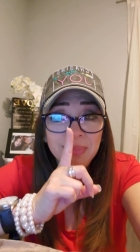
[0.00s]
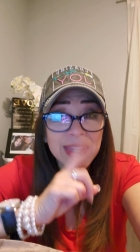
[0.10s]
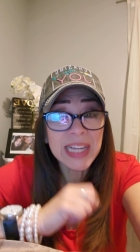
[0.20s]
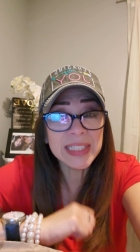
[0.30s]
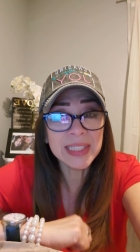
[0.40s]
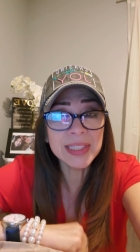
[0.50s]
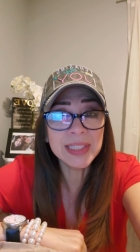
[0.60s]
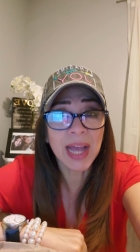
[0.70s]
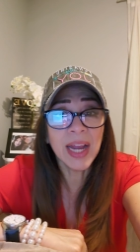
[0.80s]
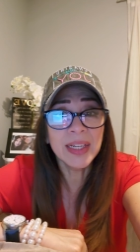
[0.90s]
That's the
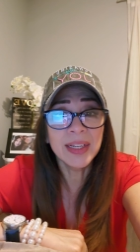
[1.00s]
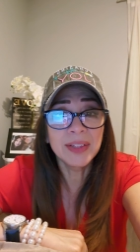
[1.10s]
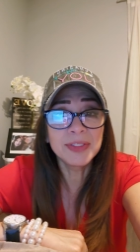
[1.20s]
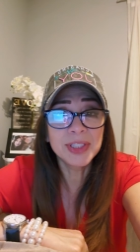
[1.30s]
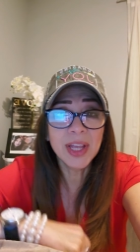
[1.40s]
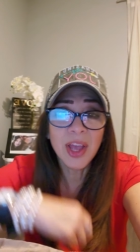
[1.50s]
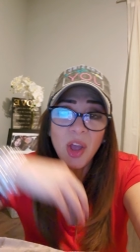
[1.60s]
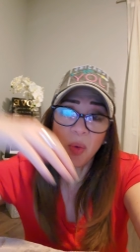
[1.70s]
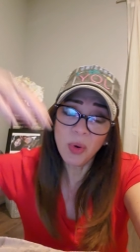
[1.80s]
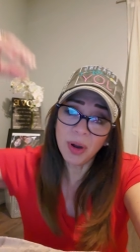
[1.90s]
sight, loves.
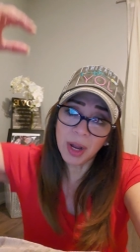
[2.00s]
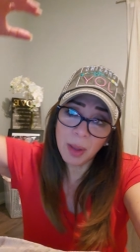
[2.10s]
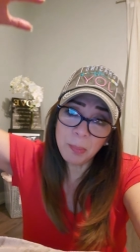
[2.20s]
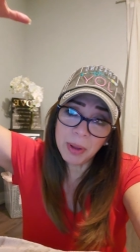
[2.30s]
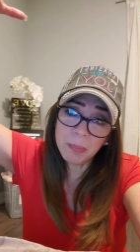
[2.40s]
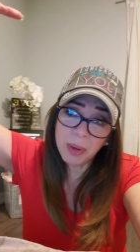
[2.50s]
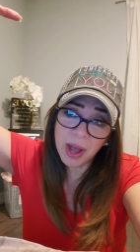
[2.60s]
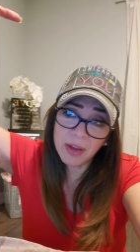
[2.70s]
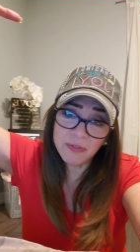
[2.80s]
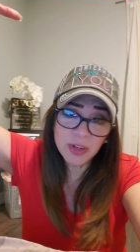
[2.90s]
We're up
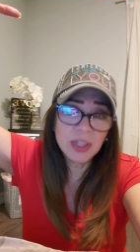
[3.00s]
above.